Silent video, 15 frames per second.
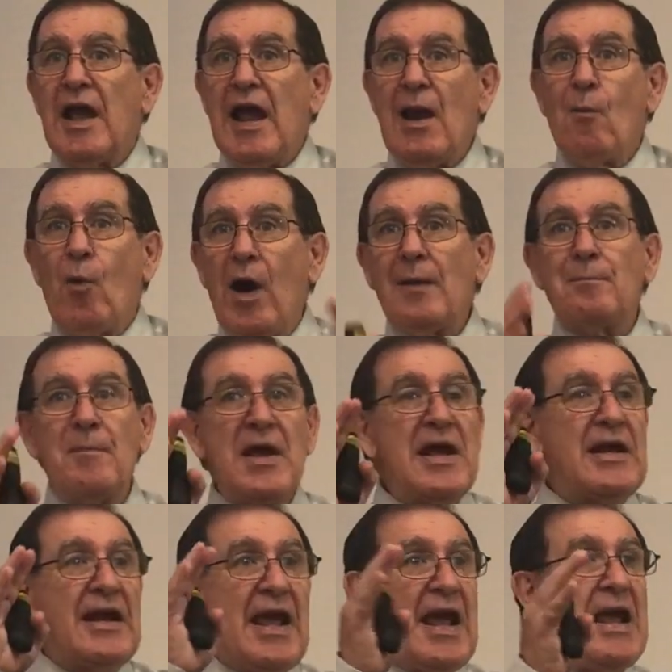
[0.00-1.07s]
And what
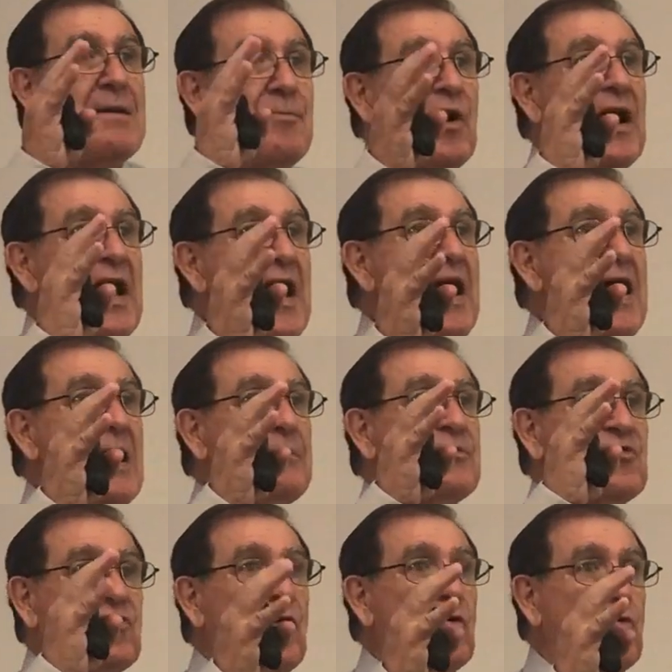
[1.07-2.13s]
made Abraham
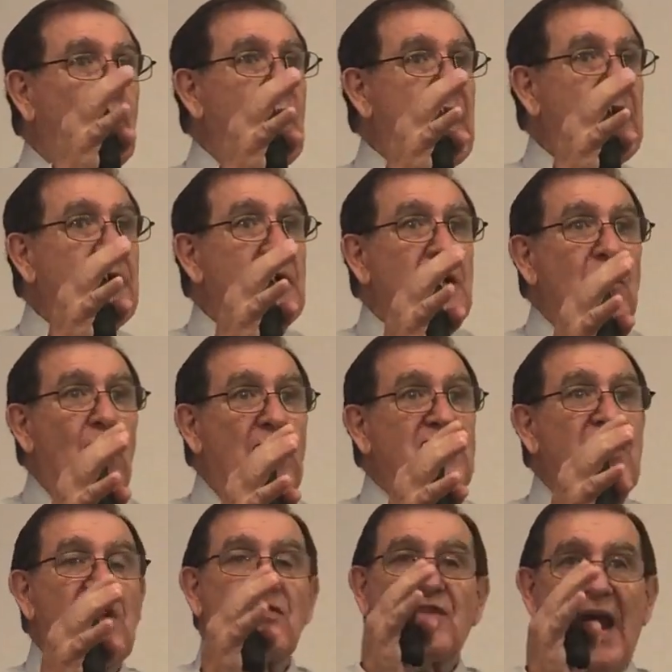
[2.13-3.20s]
so great was
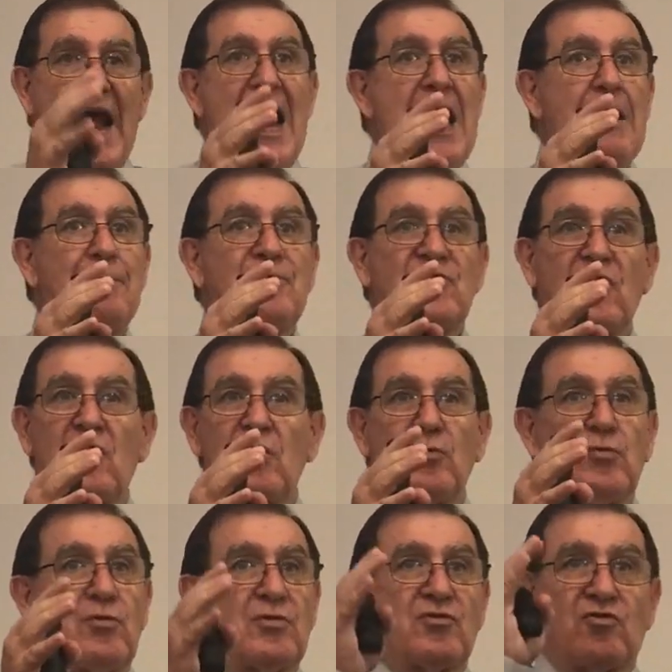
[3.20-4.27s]
his
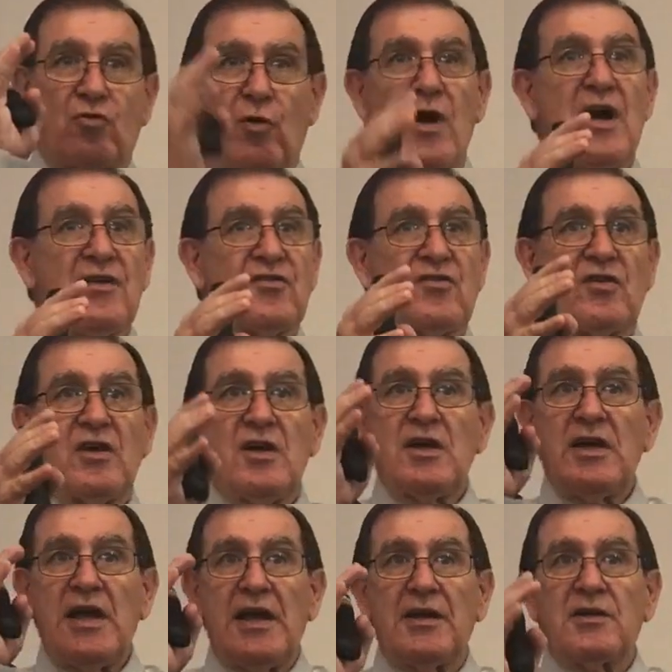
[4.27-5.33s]
absolute trust
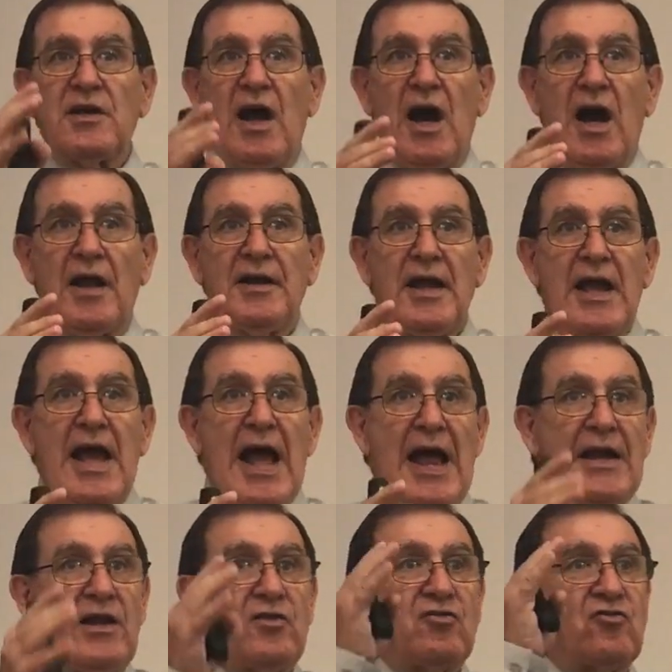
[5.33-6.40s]
in God
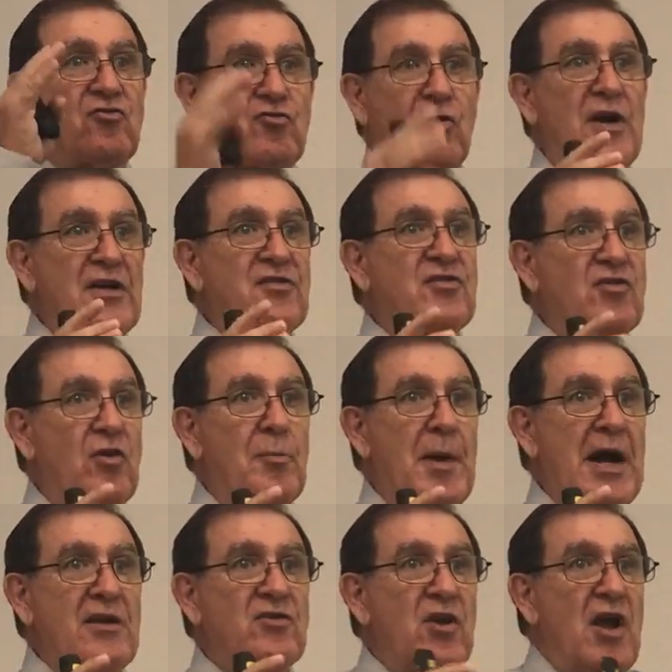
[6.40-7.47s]
and his trust so
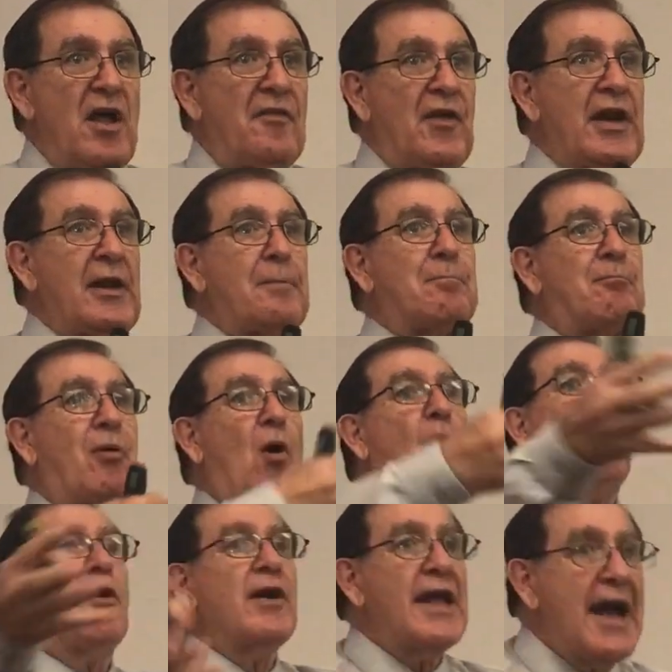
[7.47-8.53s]
much that it
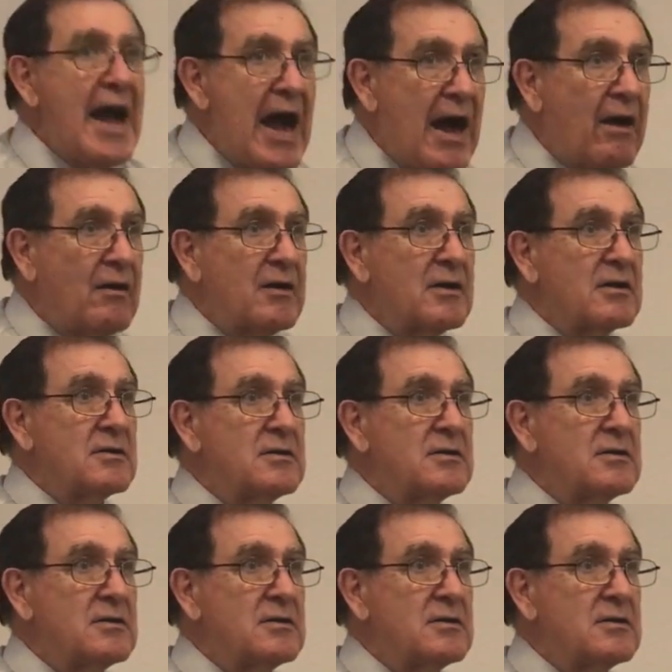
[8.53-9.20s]
poured out